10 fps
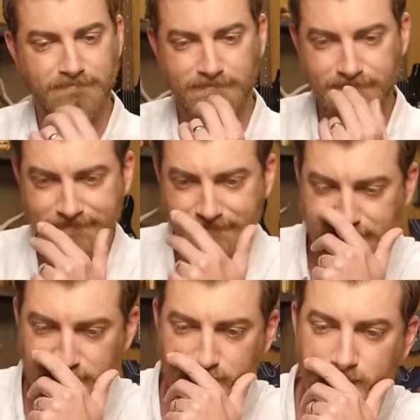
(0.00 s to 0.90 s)

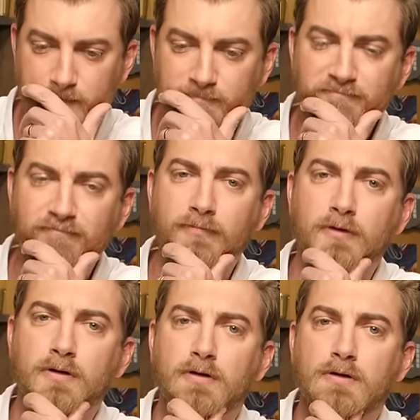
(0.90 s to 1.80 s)

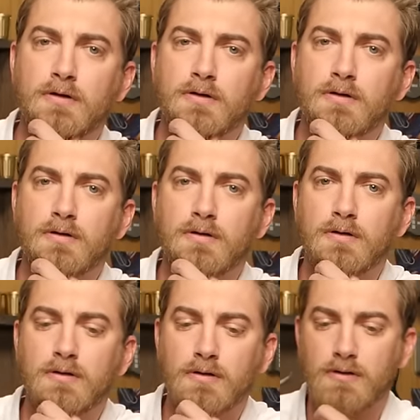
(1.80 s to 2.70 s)

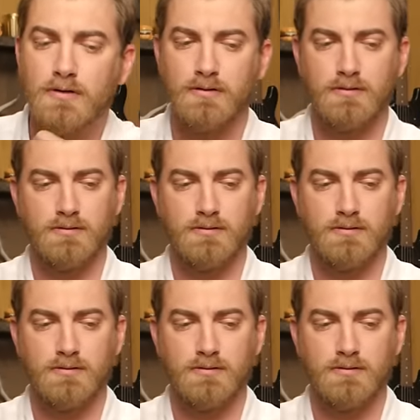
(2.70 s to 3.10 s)
No words are spoken by the person on screen.